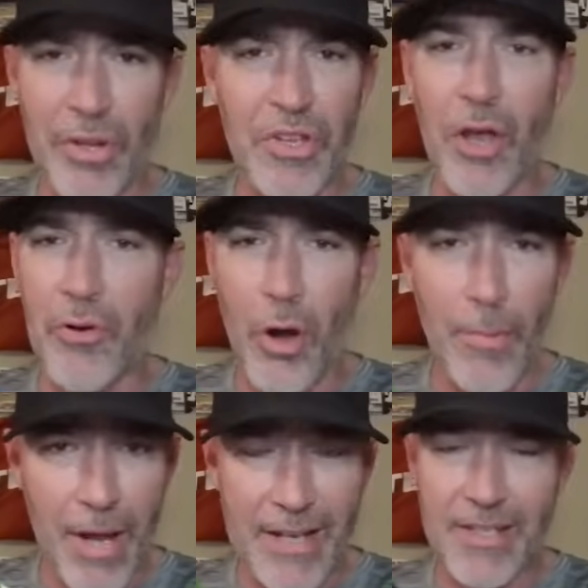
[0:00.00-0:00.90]
at the Under
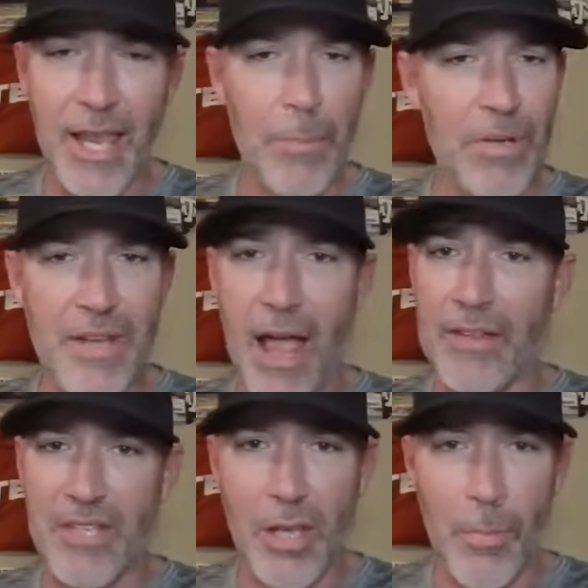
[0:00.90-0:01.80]
Armour Next Camp in
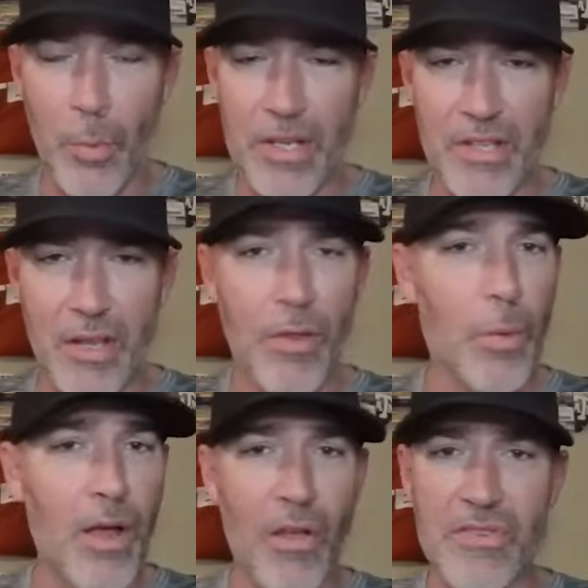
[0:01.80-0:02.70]
Dallas a couple weeks ago that
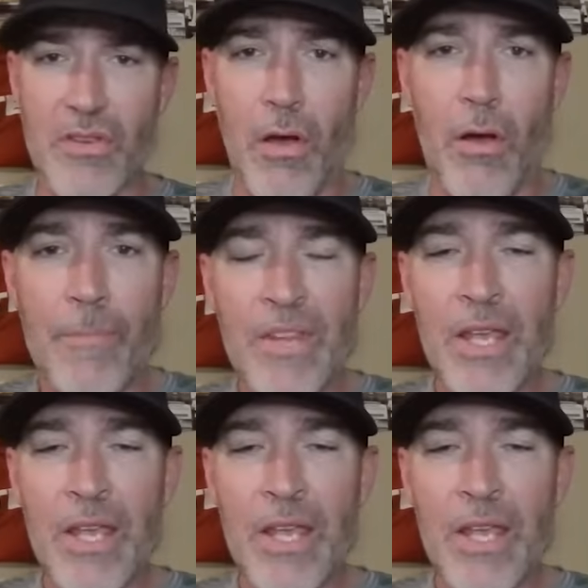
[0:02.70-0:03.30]
we all saw.